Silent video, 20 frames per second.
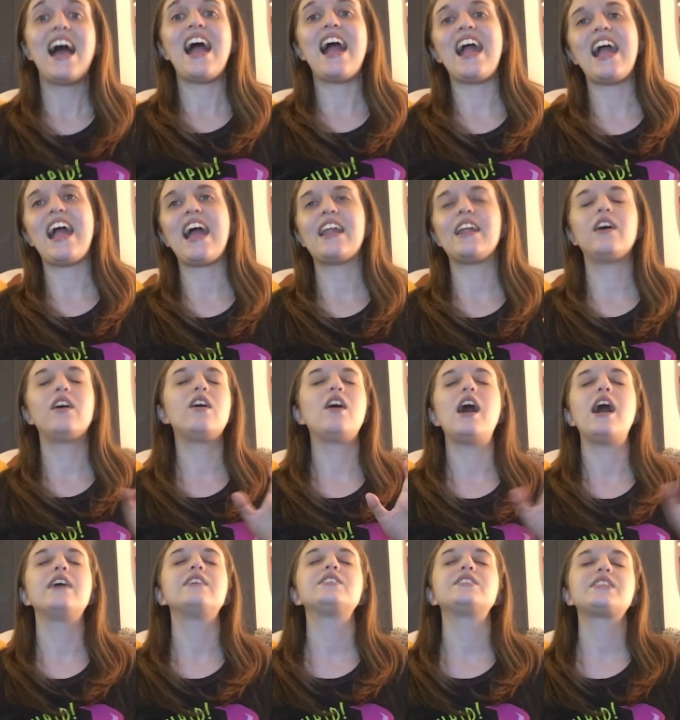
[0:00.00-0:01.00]
and uh,
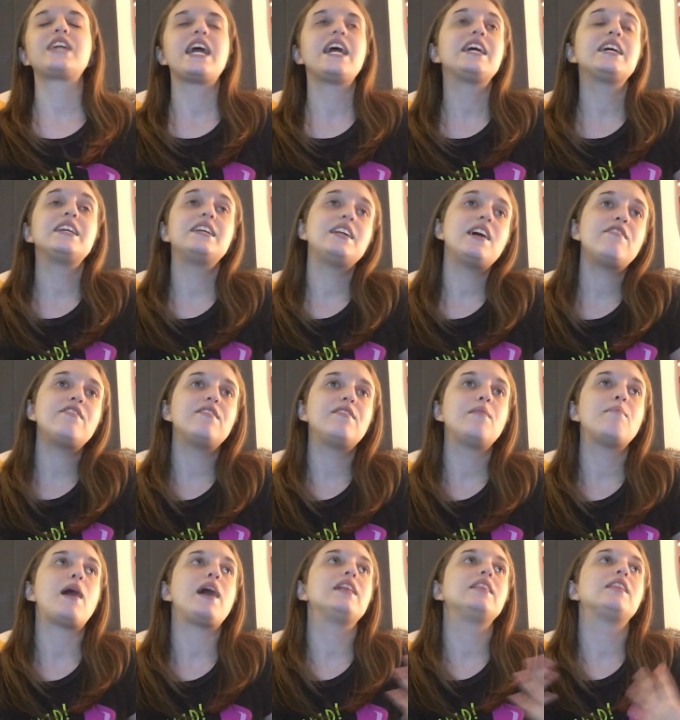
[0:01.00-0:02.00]
I just can't get enough of
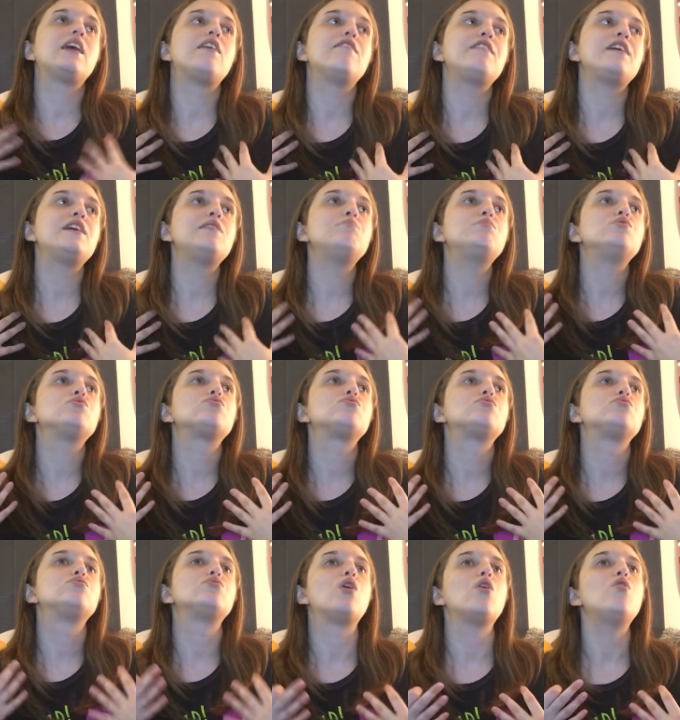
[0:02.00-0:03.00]
him. I love him
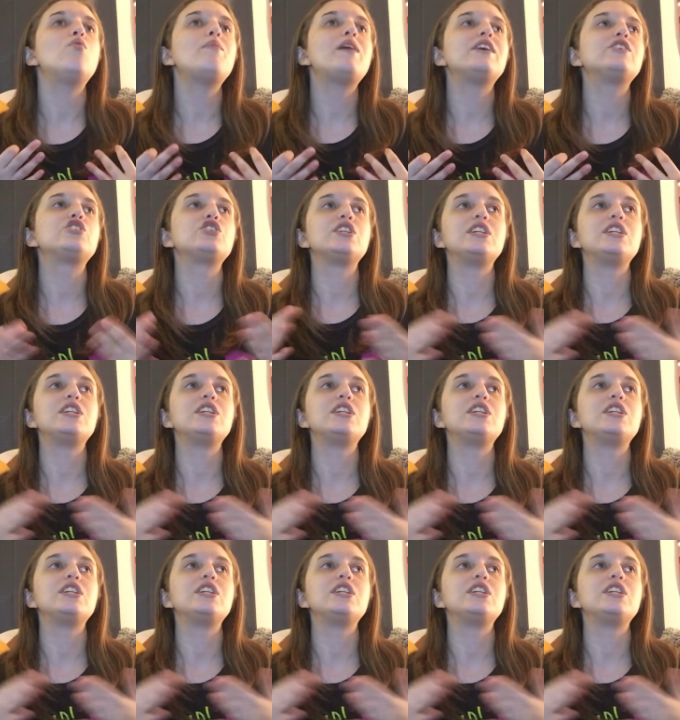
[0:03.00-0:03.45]
so much.